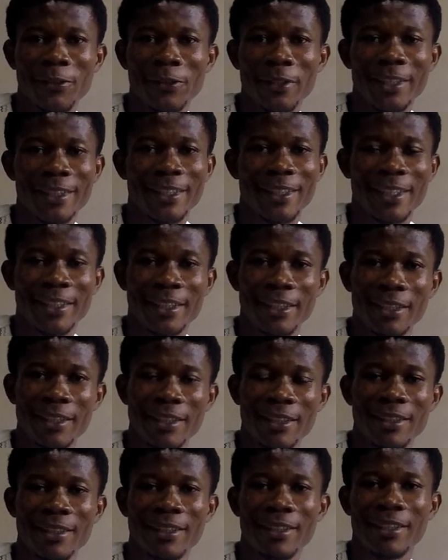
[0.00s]
this session.
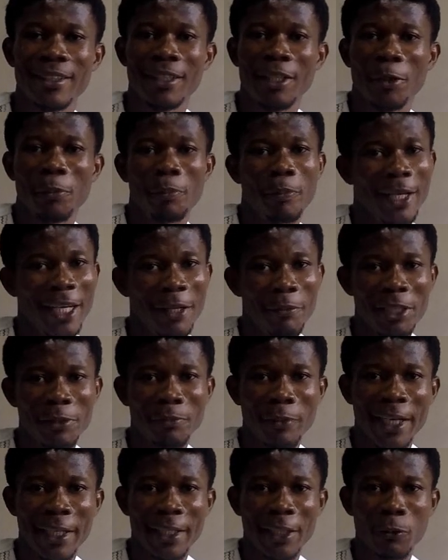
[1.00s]
My name is
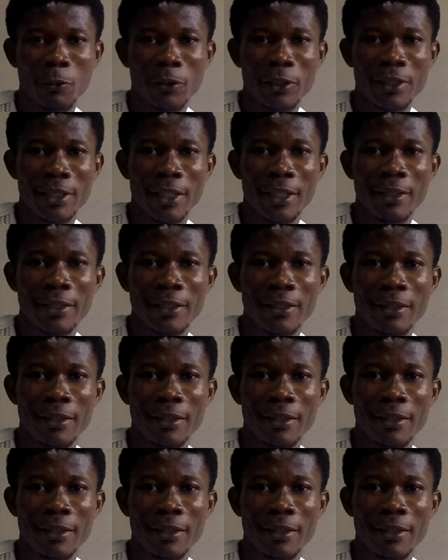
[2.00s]
Michael Wilson,